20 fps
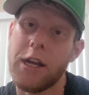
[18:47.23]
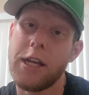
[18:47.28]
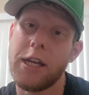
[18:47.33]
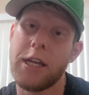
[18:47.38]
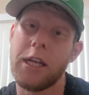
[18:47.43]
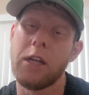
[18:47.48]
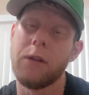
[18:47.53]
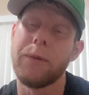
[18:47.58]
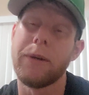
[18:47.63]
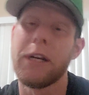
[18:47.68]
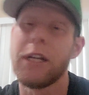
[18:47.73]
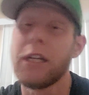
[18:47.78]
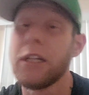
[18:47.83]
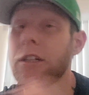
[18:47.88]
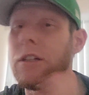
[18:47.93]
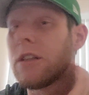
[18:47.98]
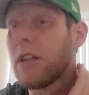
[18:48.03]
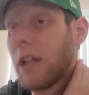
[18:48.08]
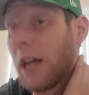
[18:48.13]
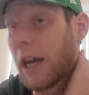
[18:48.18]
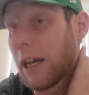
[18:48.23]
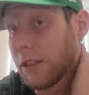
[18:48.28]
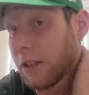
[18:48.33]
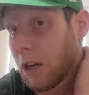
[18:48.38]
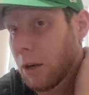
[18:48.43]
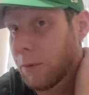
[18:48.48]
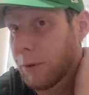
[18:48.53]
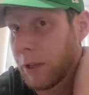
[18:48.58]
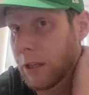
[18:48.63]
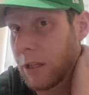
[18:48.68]
He had been injured the last
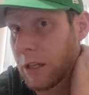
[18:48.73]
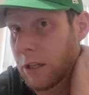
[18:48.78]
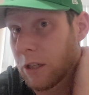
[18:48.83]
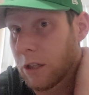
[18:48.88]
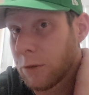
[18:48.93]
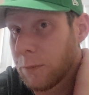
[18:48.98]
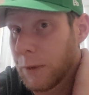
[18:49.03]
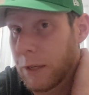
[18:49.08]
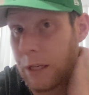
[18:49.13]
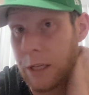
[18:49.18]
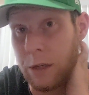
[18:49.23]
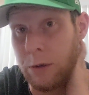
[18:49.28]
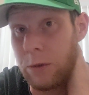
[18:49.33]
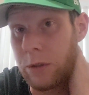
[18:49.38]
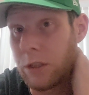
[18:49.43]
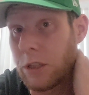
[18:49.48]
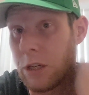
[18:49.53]
couple of years, but he was